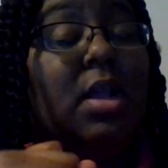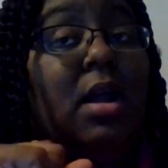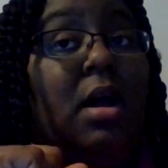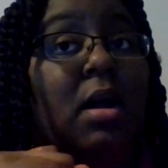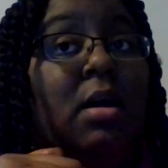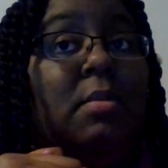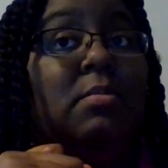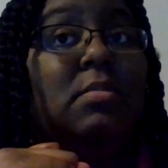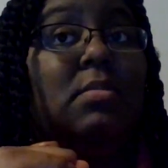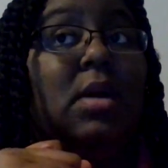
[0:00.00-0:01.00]

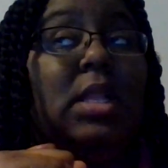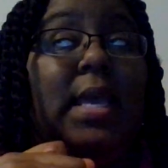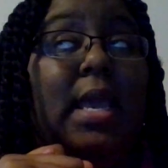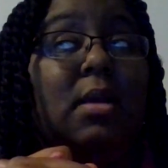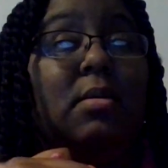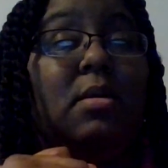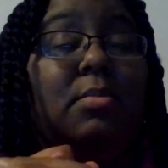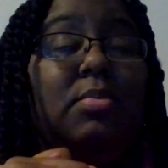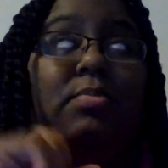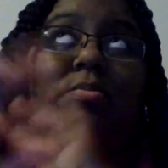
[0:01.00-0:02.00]
um, a leg
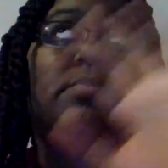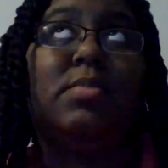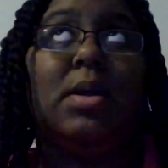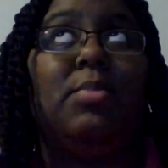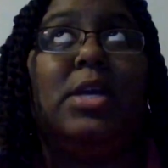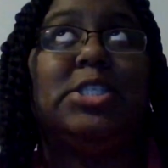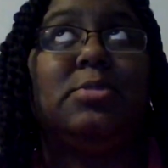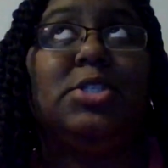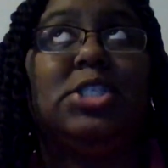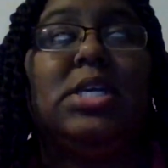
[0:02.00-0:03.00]
comp
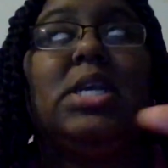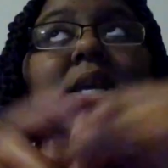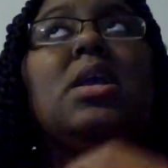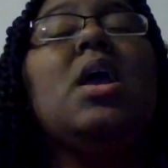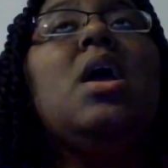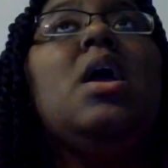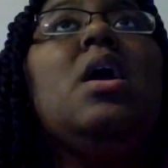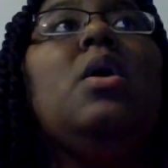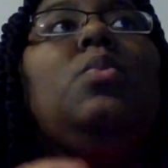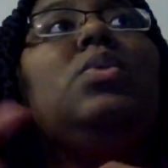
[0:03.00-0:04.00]
compression machine
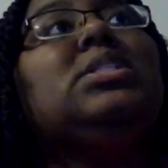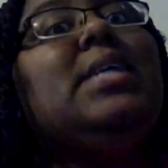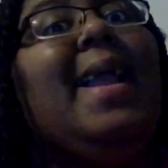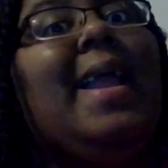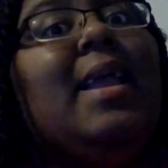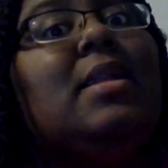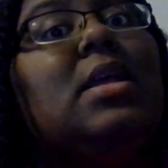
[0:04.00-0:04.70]
which had